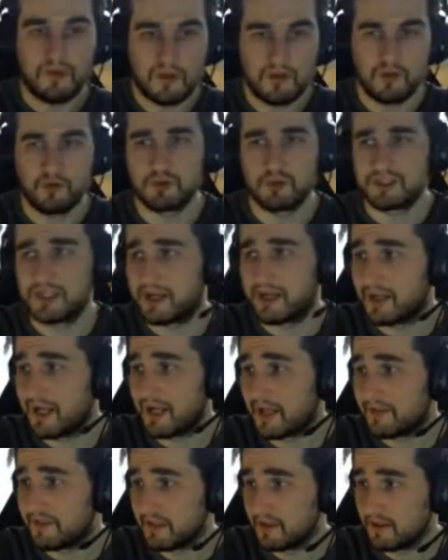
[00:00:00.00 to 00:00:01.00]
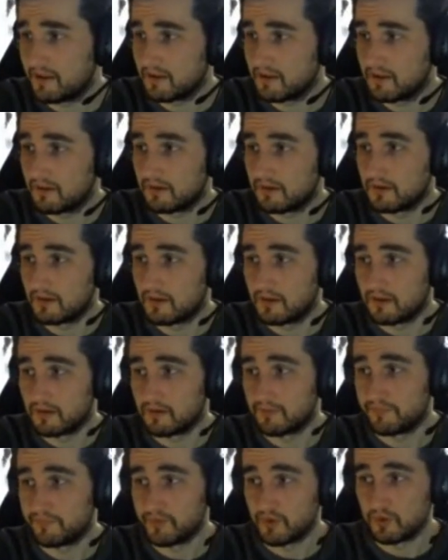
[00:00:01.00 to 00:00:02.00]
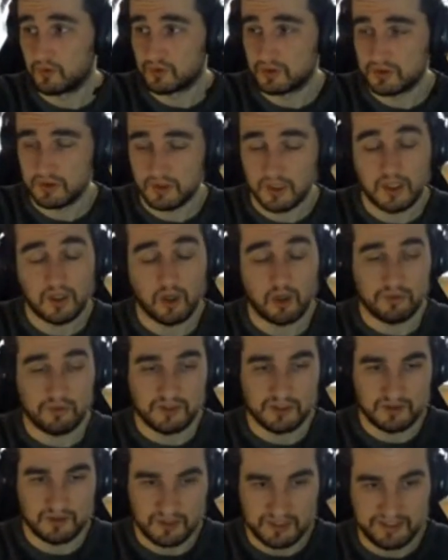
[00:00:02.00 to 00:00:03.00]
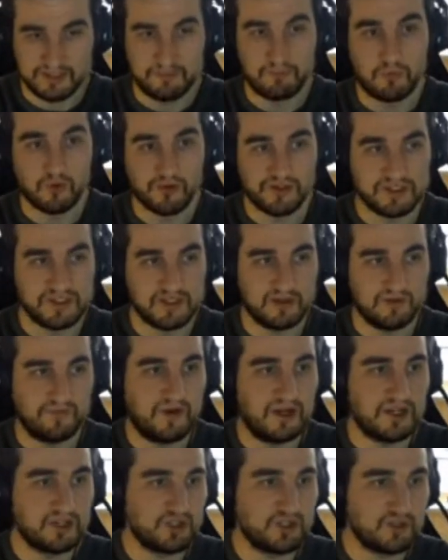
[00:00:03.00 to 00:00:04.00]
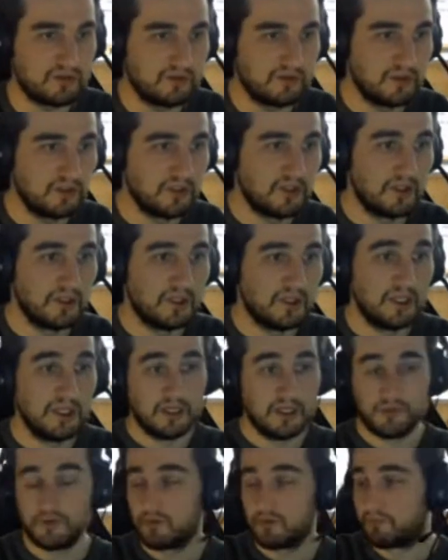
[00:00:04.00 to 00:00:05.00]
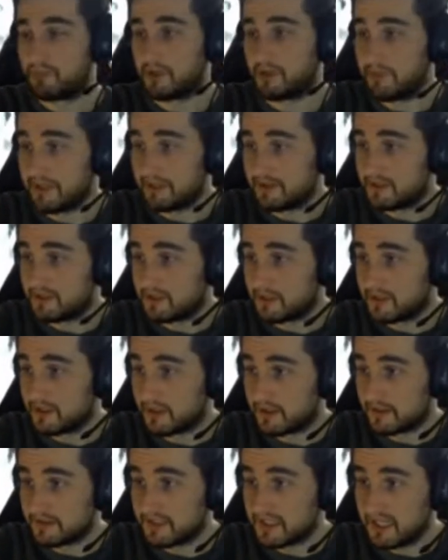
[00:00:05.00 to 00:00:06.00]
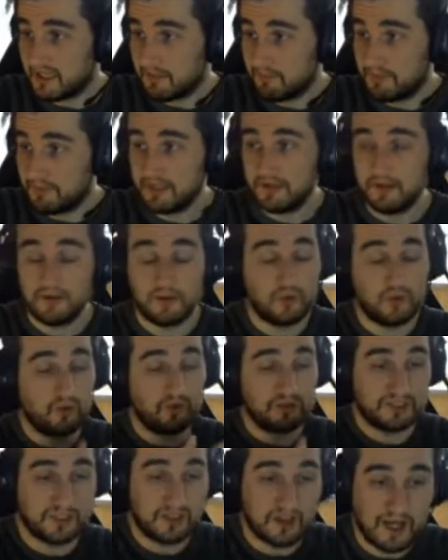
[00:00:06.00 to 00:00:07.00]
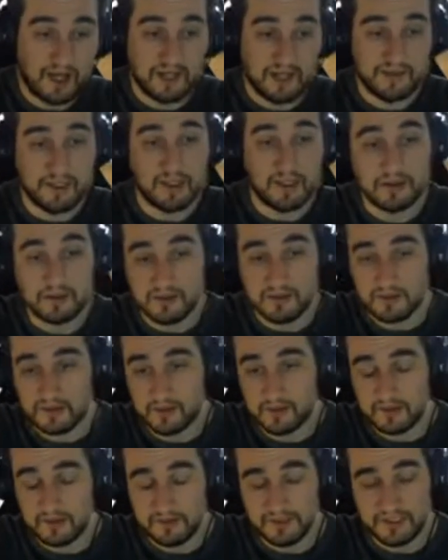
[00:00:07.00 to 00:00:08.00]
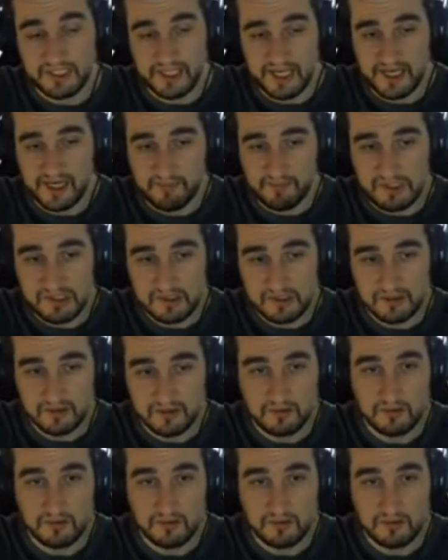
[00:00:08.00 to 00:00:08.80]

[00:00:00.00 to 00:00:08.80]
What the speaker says: You start adding those covers in a more detailed fashion. You implement the gameplay. You start adding the enemies.